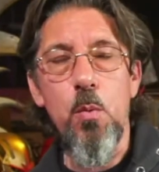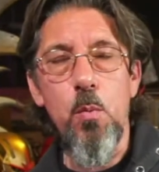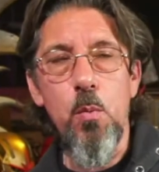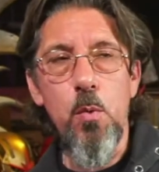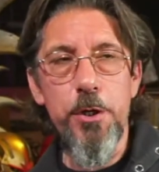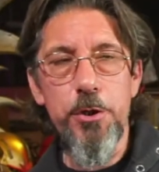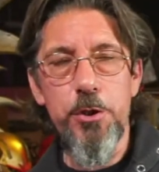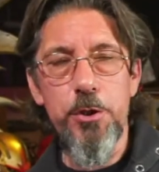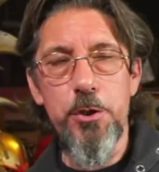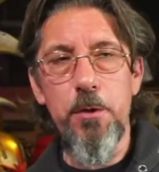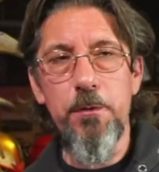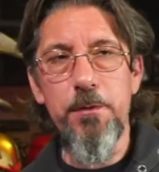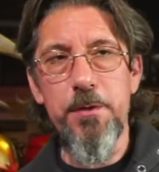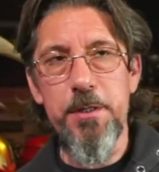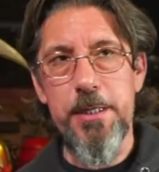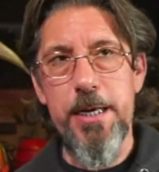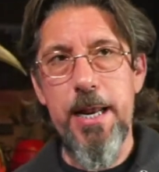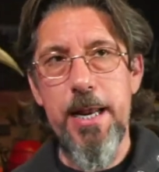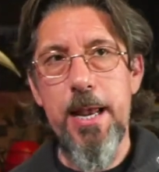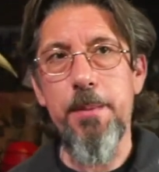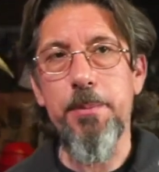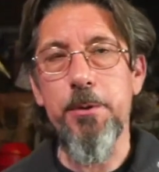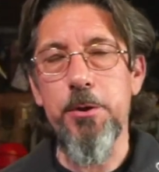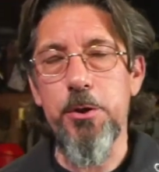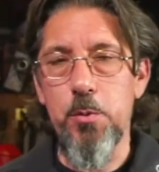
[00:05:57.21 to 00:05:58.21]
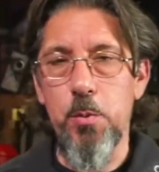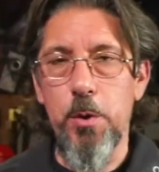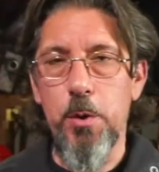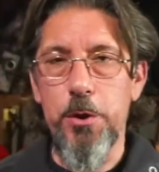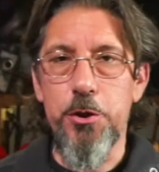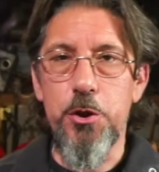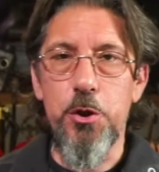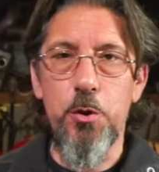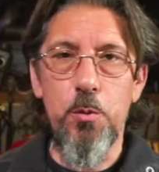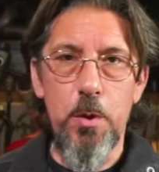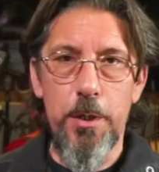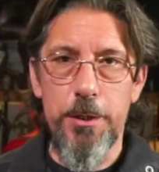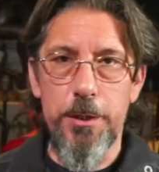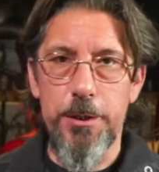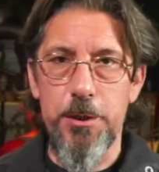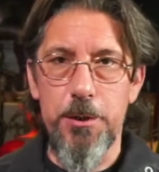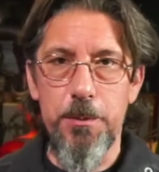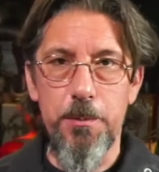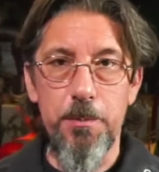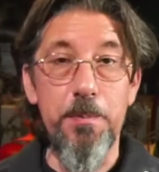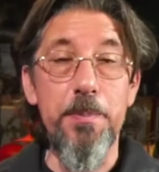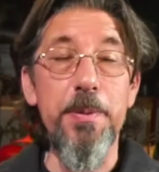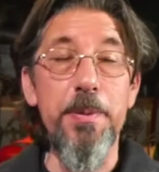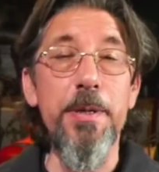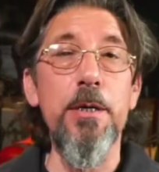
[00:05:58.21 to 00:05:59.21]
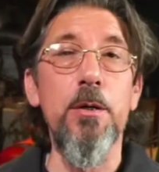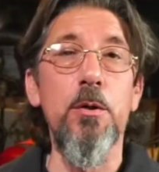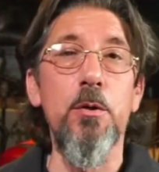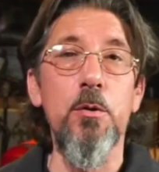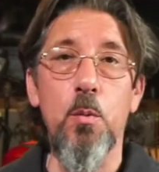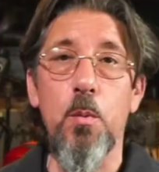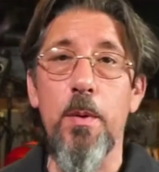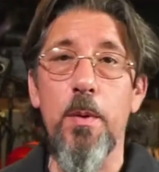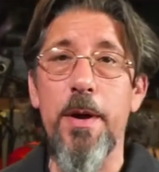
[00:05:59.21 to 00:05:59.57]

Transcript: once you've established what you want to build,